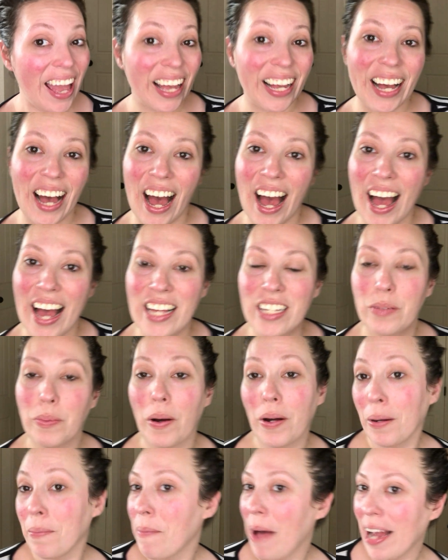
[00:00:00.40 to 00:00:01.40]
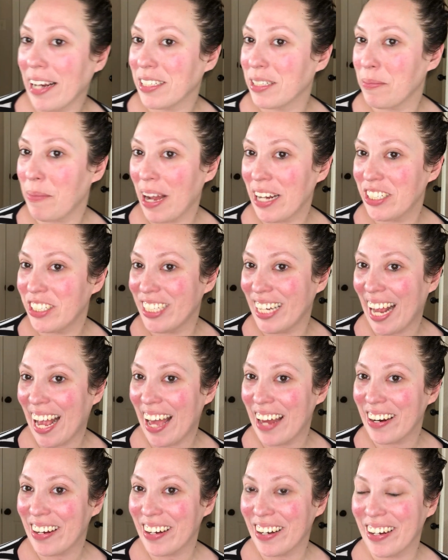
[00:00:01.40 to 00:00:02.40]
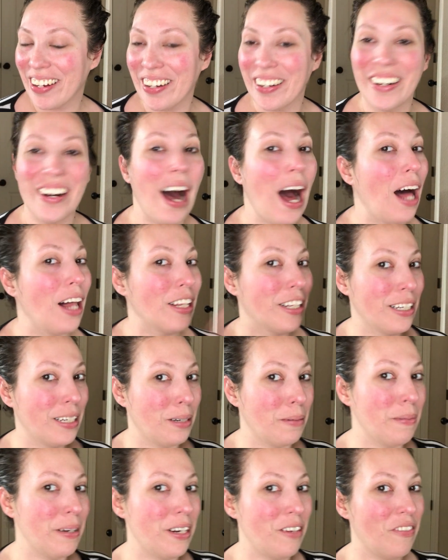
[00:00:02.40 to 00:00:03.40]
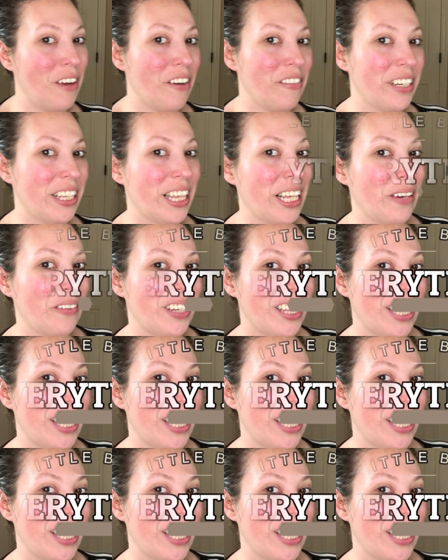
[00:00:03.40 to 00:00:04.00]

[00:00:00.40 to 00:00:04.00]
Hey guys, welcome back to my channel. A little bit of everything